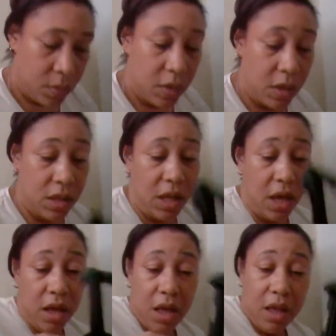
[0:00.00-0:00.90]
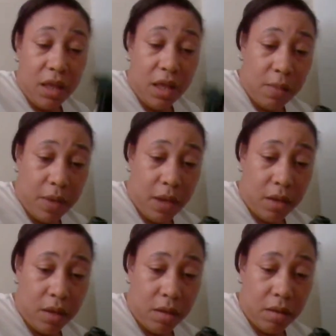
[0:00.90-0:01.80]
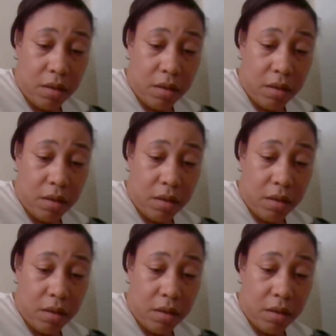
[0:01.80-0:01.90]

Because now that I think about it,